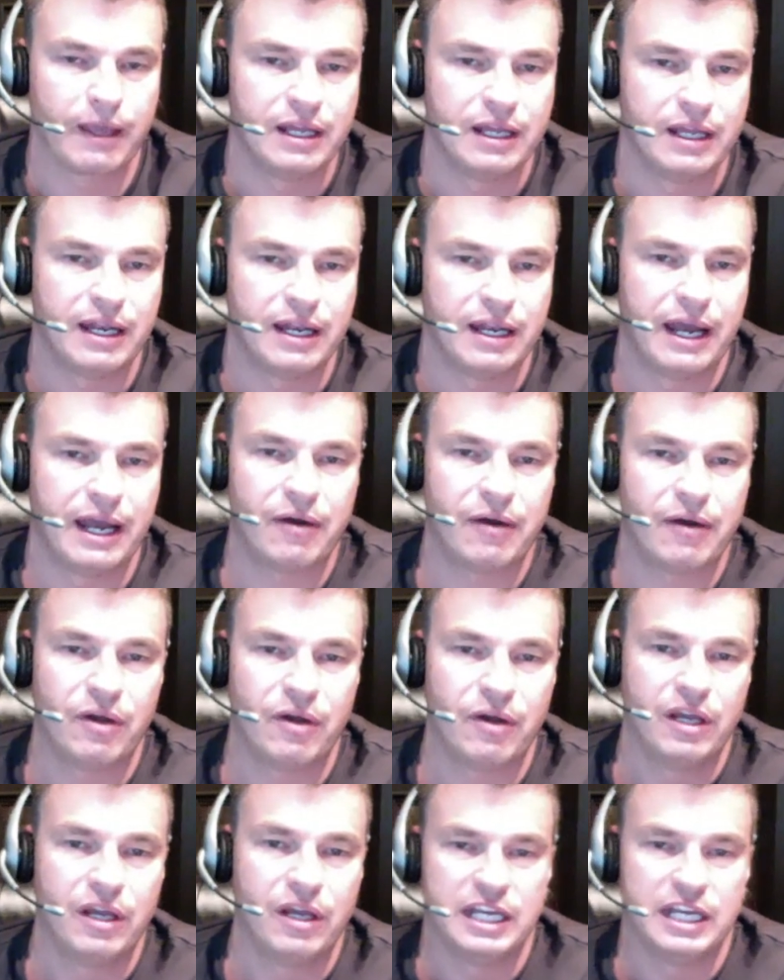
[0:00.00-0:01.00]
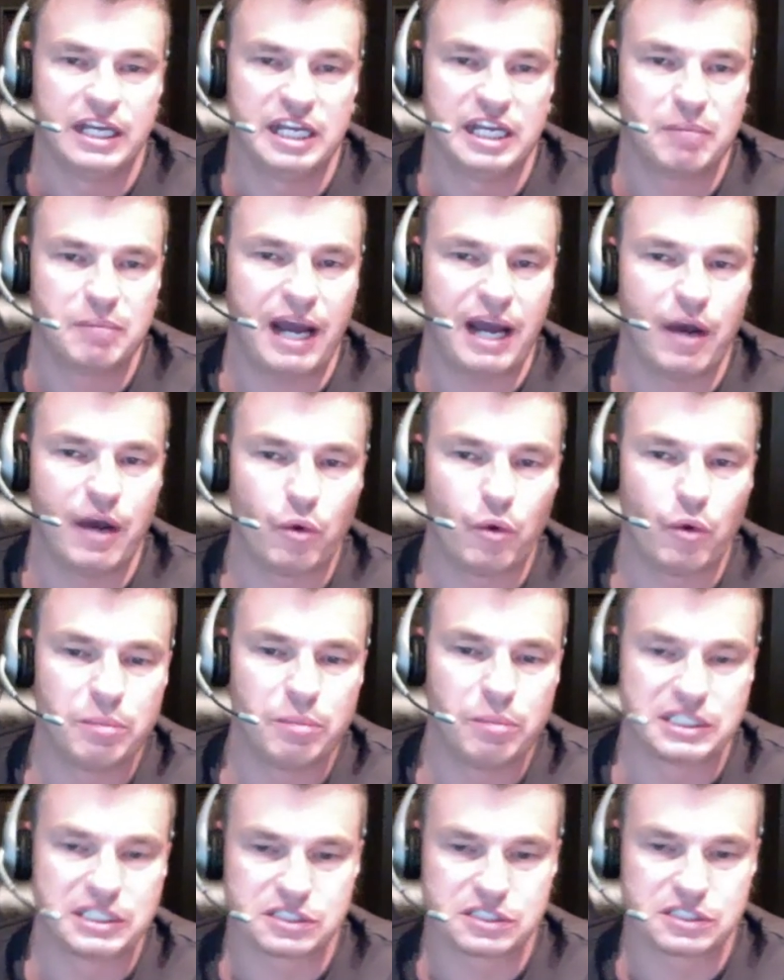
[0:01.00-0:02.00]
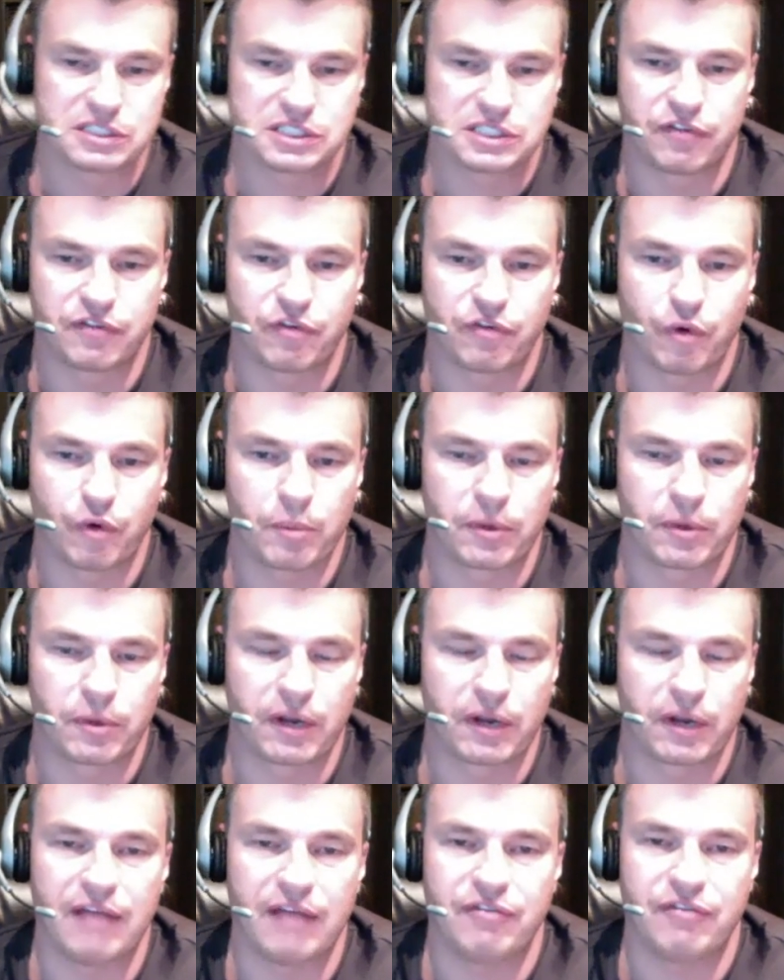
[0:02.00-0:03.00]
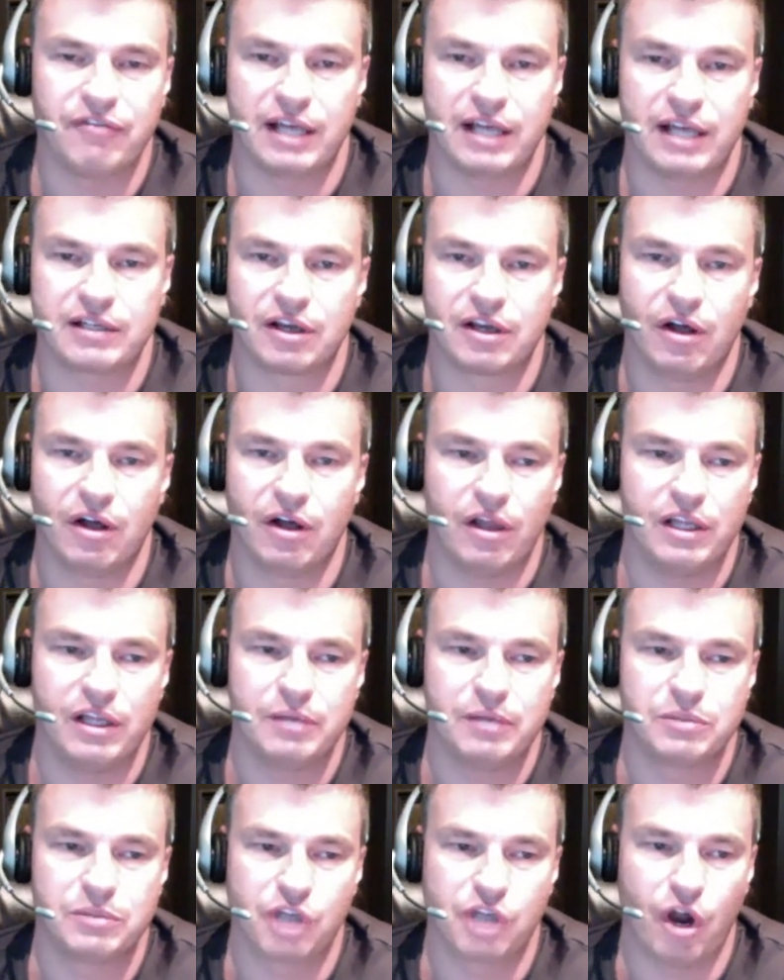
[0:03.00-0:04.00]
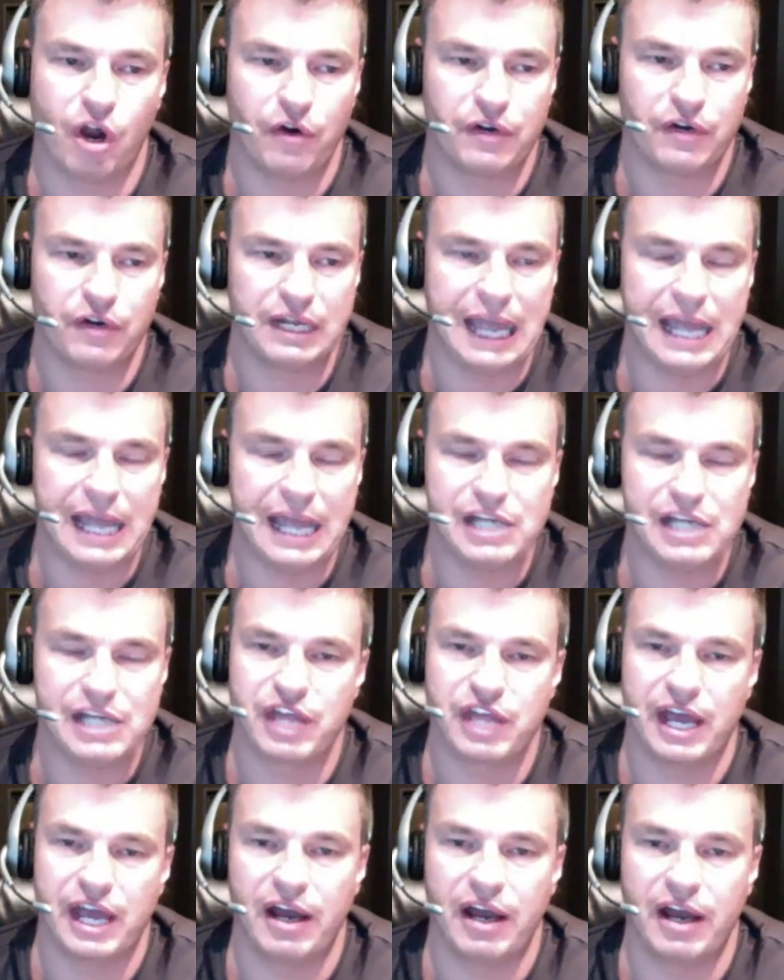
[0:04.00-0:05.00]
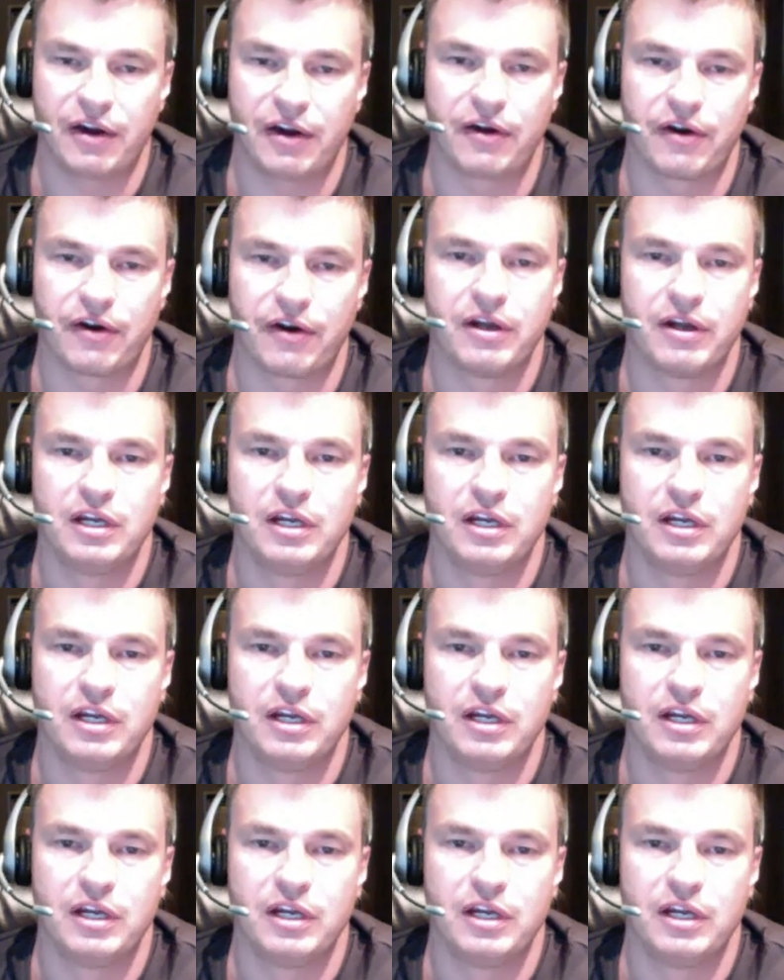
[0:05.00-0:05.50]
Now, in my old business, in a former life, I like to call it, it was hard to gauge that hunger,